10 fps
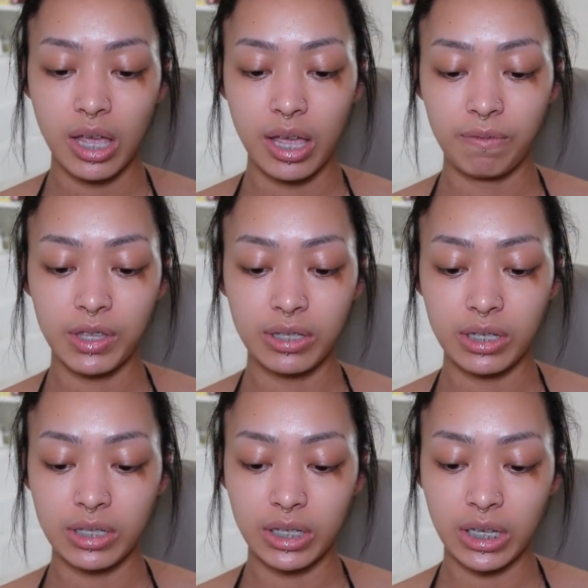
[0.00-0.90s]
if this
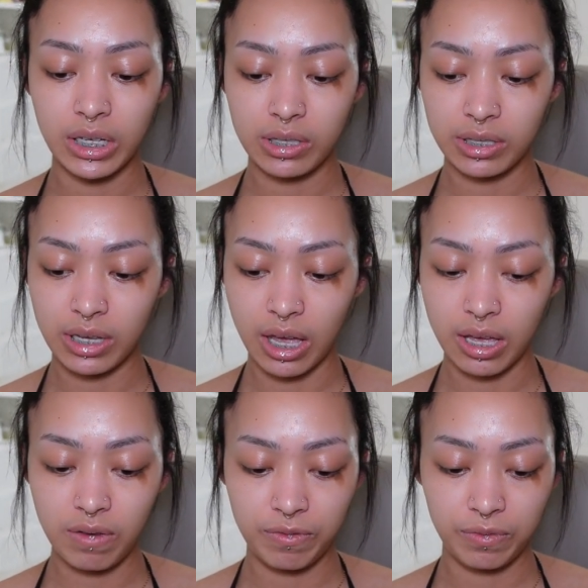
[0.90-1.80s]
is heat
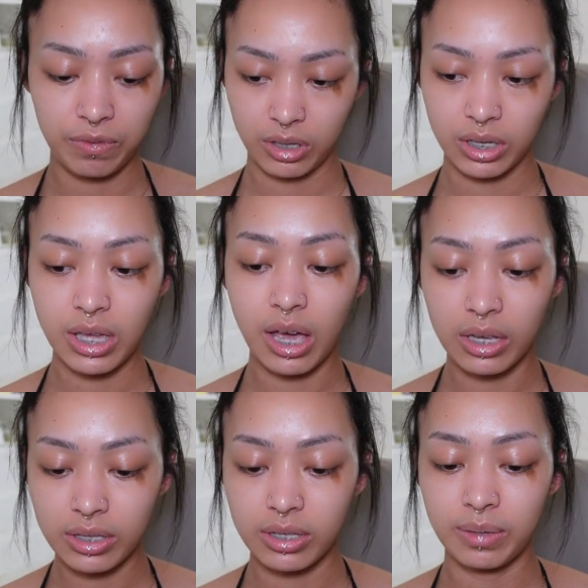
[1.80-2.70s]
safe
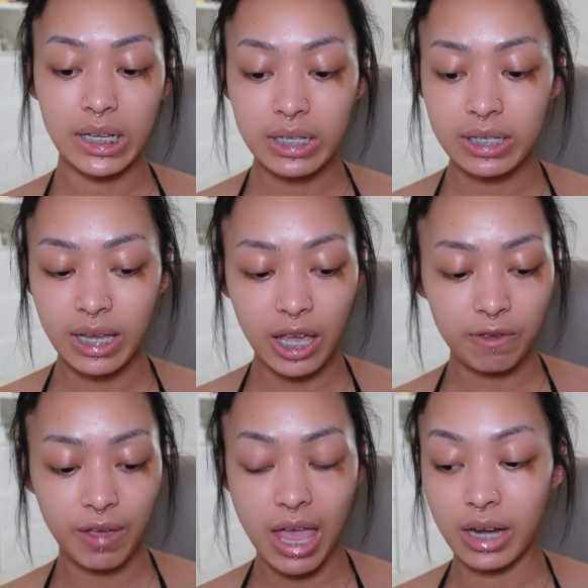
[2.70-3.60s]
Yes, heat
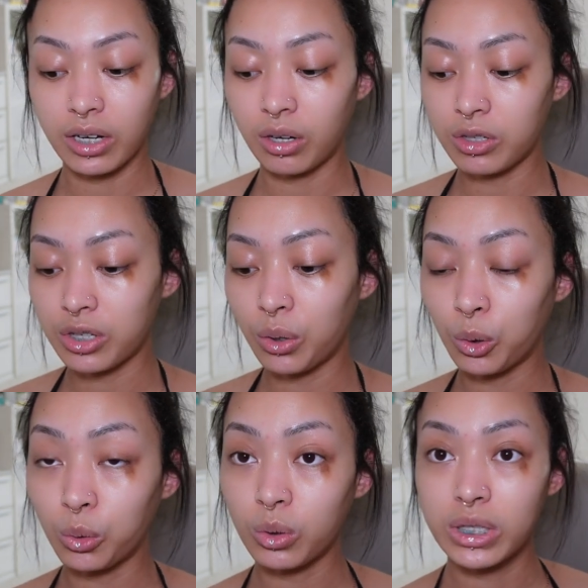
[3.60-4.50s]
safe and it also
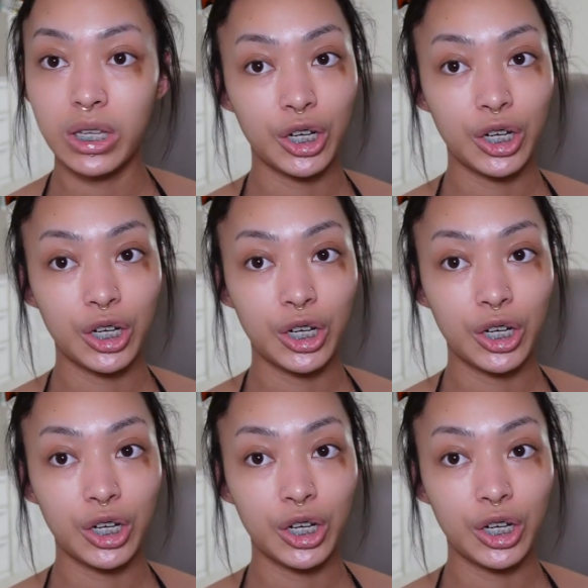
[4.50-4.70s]
holds